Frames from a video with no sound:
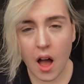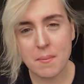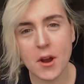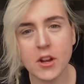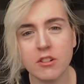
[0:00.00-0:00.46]

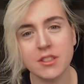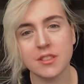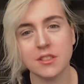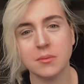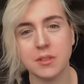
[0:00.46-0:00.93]
My only
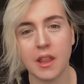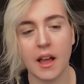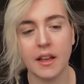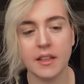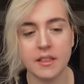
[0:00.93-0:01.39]
criticism to
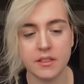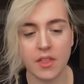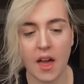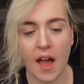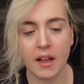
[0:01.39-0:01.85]
that is
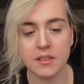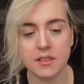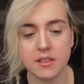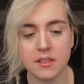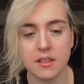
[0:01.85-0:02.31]

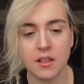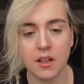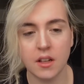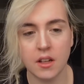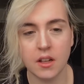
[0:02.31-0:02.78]
that
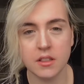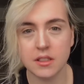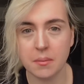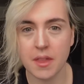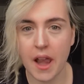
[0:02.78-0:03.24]

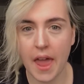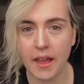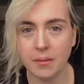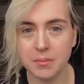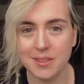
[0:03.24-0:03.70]
some of the
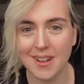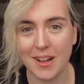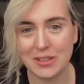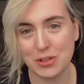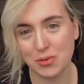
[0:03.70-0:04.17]
names are
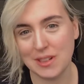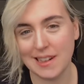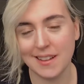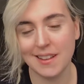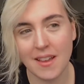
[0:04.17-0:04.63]
just
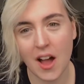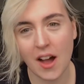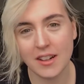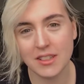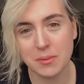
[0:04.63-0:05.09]
really
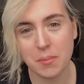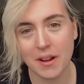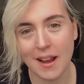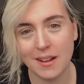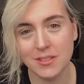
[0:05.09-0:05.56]
hard to
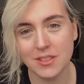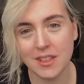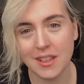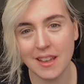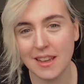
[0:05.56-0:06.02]
pronounce
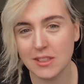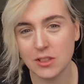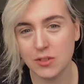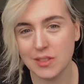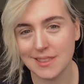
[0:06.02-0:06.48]
unless
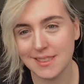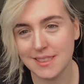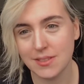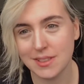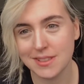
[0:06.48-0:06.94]
you've seen the
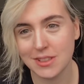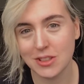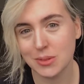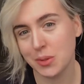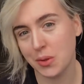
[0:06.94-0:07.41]
TV
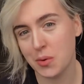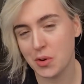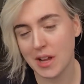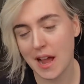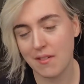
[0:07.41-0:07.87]
series, so you
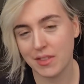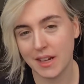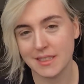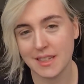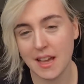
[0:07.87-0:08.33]
already have the
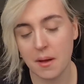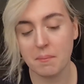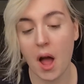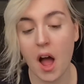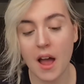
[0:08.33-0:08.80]
idea.
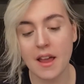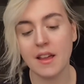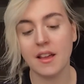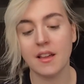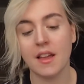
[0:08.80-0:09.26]

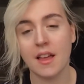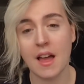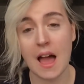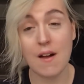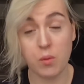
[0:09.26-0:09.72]
I
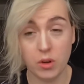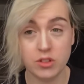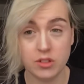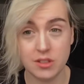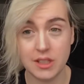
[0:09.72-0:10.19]
have
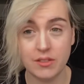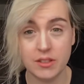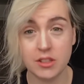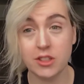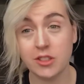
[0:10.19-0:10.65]
watched the TV
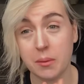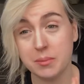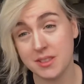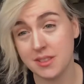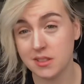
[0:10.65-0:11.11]
series up
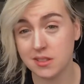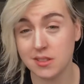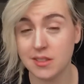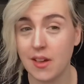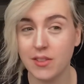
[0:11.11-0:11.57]
to season
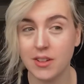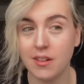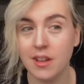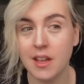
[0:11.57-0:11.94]
7,